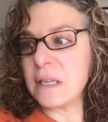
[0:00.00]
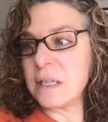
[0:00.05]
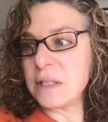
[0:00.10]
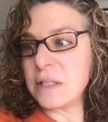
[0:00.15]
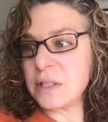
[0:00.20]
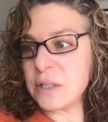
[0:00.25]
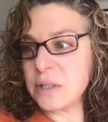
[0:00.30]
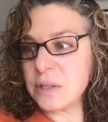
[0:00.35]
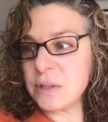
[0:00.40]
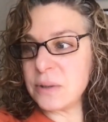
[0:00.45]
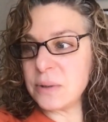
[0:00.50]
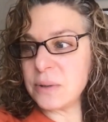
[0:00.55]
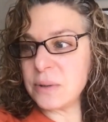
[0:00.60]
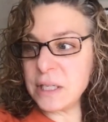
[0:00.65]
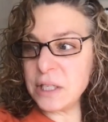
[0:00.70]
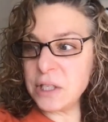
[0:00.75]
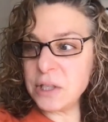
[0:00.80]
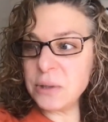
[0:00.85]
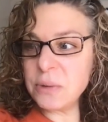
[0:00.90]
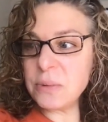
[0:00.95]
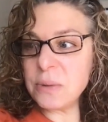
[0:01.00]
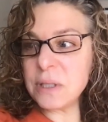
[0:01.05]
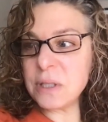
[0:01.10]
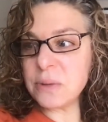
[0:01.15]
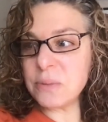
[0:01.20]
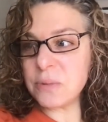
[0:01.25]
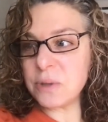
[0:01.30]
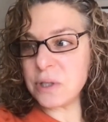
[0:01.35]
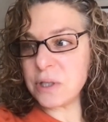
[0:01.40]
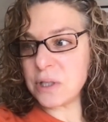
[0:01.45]
So, and you want to
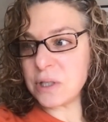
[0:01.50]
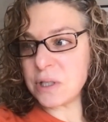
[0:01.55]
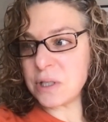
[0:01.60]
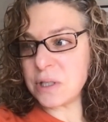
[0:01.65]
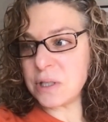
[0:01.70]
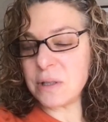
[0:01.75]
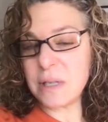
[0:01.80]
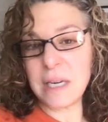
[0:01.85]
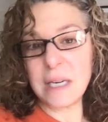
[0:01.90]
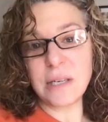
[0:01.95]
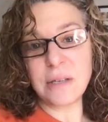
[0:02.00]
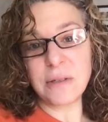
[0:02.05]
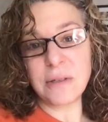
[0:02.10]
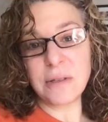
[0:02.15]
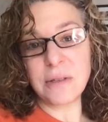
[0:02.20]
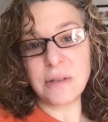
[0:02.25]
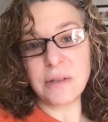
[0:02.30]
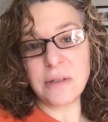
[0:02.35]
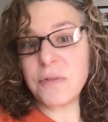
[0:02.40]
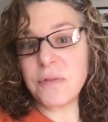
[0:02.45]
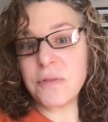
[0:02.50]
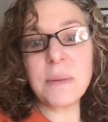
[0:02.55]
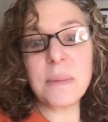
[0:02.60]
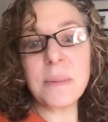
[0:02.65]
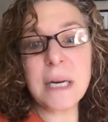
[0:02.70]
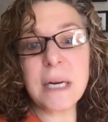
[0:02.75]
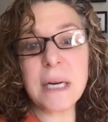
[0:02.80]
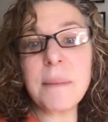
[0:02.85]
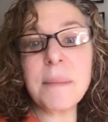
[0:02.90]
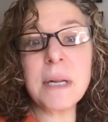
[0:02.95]
work, I don't know, you think about
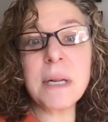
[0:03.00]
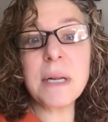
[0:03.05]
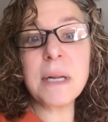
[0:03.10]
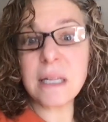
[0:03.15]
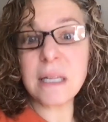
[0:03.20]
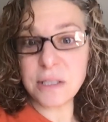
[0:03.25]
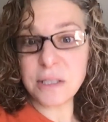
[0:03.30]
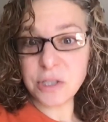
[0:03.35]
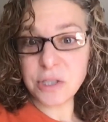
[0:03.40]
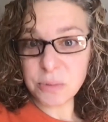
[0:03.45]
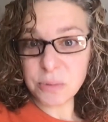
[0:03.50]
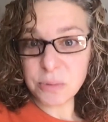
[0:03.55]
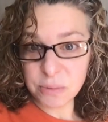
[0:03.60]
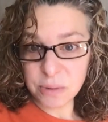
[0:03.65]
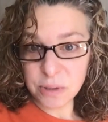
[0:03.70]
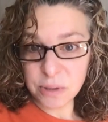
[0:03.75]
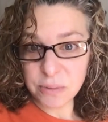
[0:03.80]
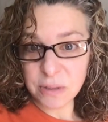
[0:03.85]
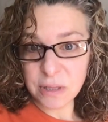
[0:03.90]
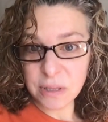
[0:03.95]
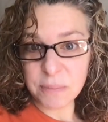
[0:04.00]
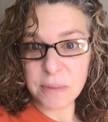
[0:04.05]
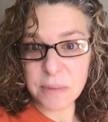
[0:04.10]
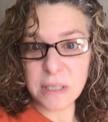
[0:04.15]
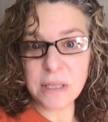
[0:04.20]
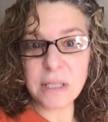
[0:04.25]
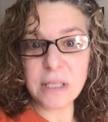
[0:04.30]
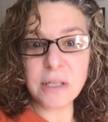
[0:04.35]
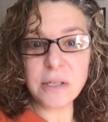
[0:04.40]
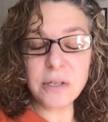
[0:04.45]
how many clients you want to work with a
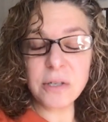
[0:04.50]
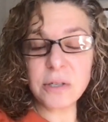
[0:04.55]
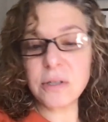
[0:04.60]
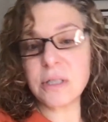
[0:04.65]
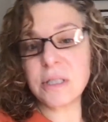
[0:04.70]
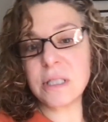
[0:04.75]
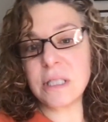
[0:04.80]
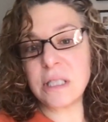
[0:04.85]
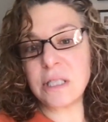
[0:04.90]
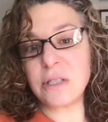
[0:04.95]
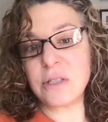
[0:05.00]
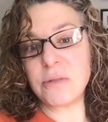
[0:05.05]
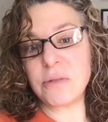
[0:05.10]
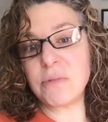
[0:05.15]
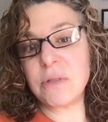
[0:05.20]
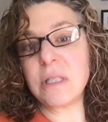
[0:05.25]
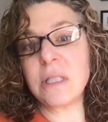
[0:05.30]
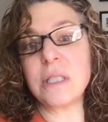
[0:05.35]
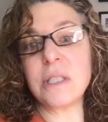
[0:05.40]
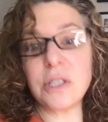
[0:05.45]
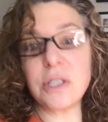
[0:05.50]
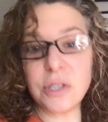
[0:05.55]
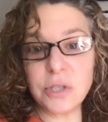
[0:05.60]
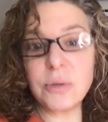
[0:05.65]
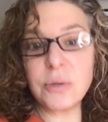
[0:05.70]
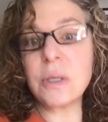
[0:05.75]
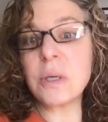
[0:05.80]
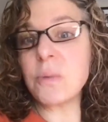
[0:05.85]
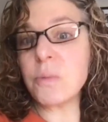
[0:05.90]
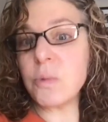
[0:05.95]
month, and currently you're really just
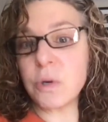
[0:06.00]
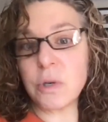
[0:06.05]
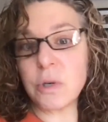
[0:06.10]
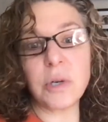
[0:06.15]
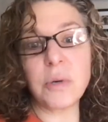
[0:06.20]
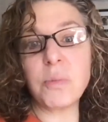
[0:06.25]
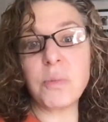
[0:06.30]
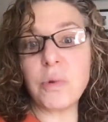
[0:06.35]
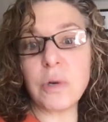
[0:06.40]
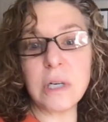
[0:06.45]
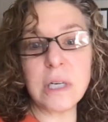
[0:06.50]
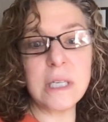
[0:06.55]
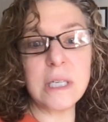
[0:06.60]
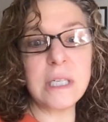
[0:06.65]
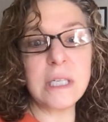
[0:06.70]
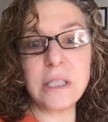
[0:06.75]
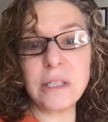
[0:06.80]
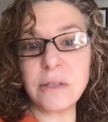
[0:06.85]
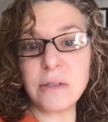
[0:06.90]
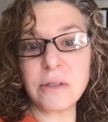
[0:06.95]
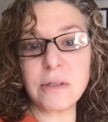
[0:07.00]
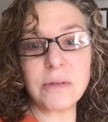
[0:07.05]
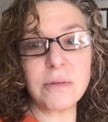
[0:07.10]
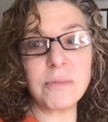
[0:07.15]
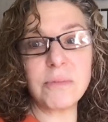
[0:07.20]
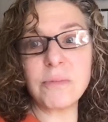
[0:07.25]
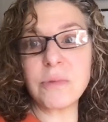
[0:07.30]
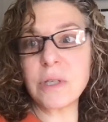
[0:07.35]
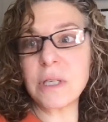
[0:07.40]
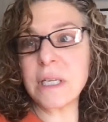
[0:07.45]
doing one on one and you're
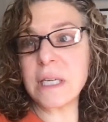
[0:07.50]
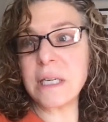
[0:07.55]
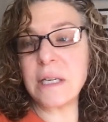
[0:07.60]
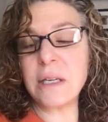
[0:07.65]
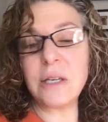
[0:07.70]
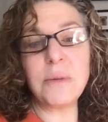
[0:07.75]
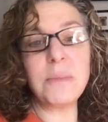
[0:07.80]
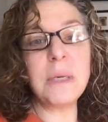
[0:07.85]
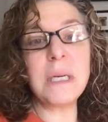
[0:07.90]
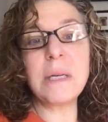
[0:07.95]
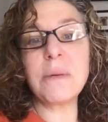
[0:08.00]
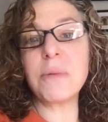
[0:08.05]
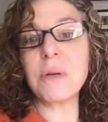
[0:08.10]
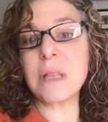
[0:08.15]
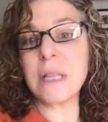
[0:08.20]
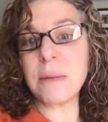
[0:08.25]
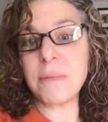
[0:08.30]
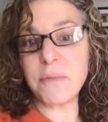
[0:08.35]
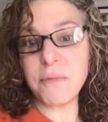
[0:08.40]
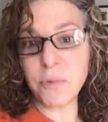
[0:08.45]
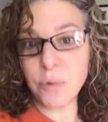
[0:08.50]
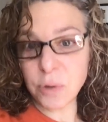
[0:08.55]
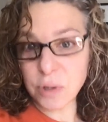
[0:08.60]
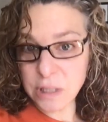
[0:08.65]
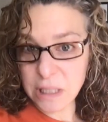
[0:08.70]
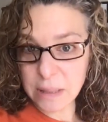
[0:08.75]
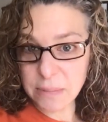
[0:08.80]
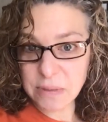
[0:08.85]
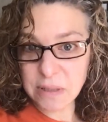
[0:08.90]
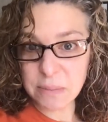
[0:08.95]
working, you meet with them four
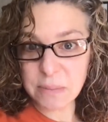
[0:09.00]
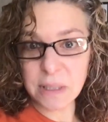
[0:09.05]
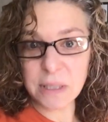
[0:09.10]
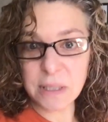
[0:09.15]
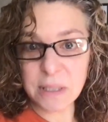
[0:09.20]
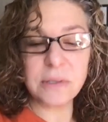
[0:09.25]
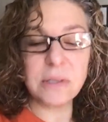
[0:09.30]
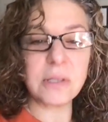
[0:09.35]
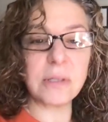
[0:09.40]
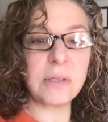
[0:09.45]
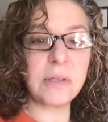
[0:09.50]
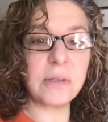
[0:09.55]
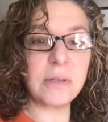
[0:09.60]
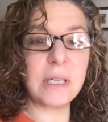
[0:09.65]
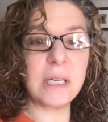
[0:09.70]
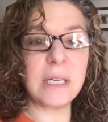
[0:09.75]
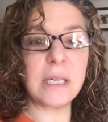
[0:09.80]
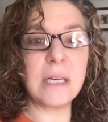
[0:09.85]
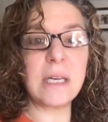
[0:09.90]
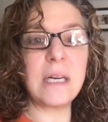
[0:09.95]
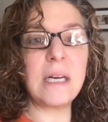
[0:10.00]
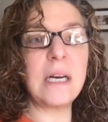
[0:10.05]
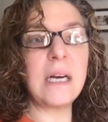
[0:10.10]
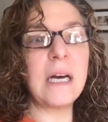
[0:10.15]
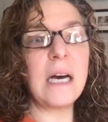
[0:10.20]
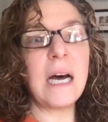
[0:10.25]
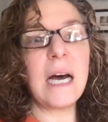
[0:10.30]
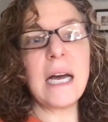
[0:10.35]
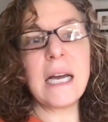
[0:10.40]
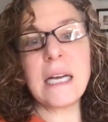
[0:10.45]
times a month. So you're like,
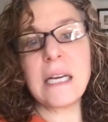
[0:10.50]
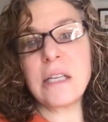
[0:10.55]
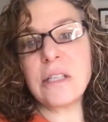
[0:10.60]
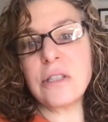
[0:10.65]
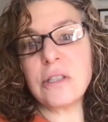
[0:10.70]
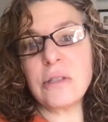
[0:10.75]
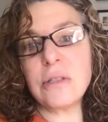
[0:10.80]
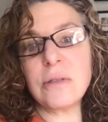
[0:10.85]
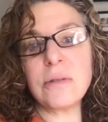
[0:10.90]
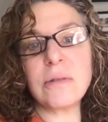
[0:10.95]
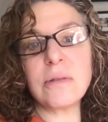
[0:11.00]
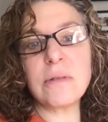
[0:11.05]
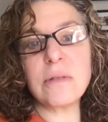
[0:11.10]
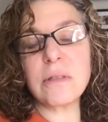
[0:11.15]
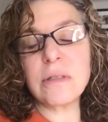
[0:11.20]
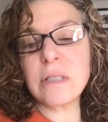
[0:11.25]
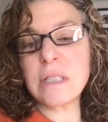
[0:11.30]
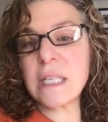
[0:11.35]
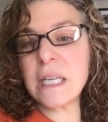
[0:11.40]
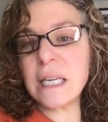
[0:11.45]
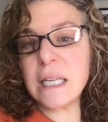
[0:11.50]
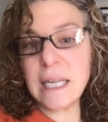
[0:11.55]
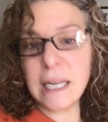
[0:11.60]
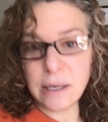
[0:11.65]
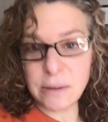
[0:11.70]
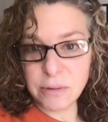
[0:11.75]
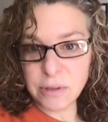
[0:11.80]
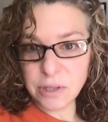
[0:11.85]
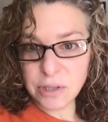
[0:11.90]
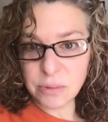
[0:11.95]
I can do 10
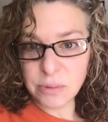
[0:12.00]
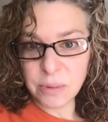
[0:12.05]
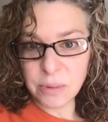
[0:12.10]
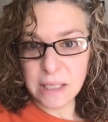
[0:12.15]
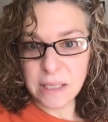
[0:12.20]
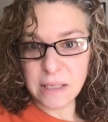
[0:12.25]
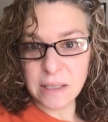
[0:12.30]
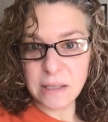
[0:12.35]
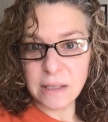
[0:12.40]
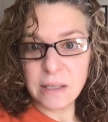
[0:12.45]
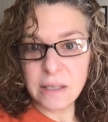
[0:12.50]
hours a week.